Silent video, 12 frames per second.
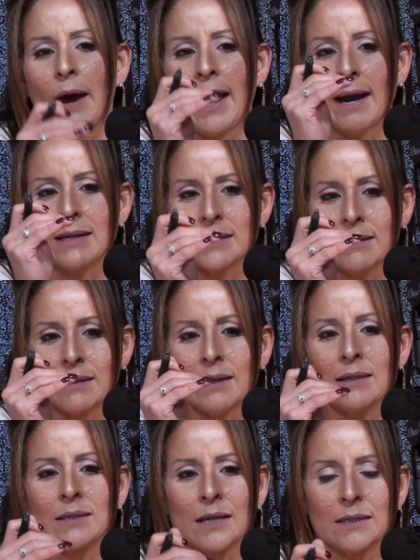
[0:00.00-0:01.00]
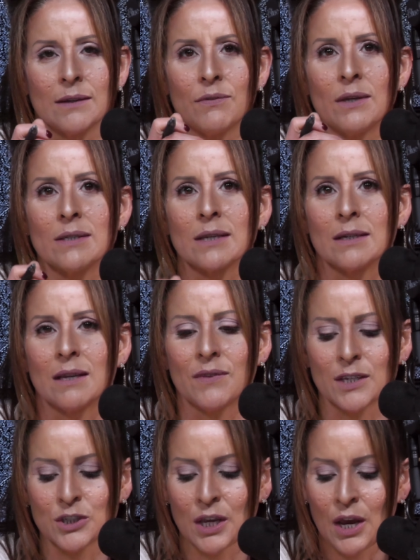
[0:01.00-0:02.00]
hey, I did this, I did this, I did
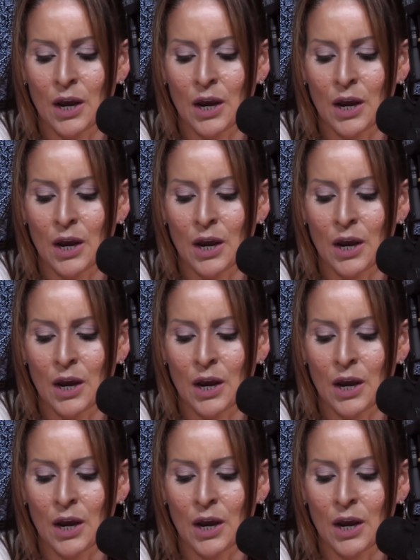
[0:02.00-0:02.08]
this,